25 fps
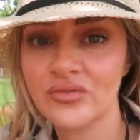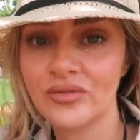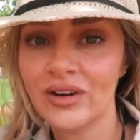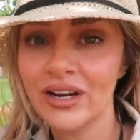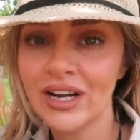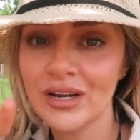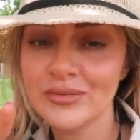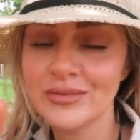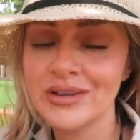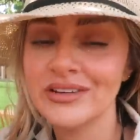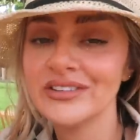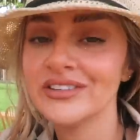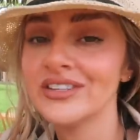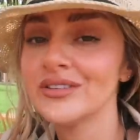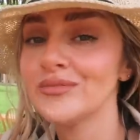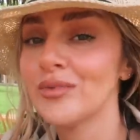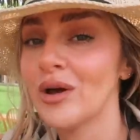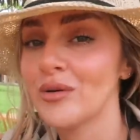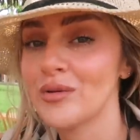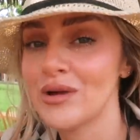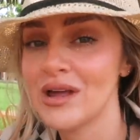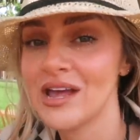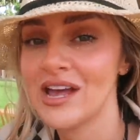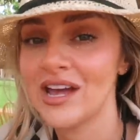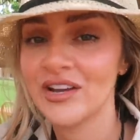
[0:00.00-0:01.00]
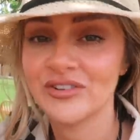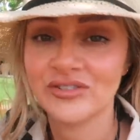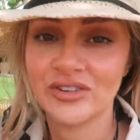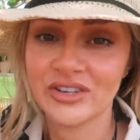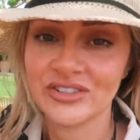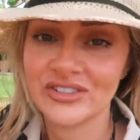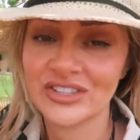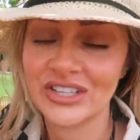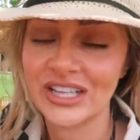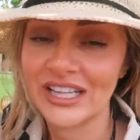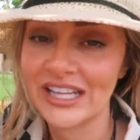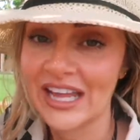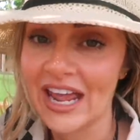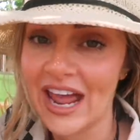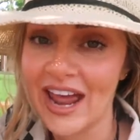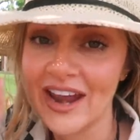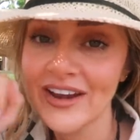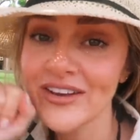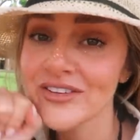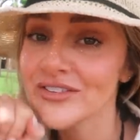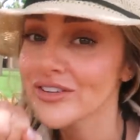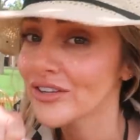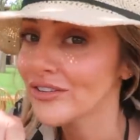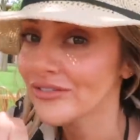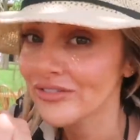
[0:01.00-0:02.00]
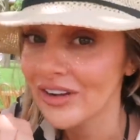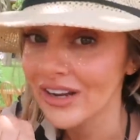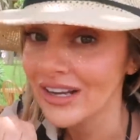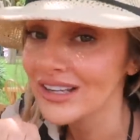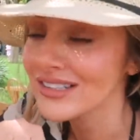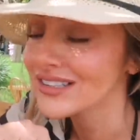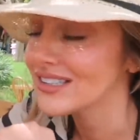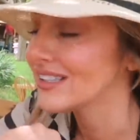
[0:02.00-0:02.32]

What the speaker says: recommended by my hairdresser Leanne. So thanks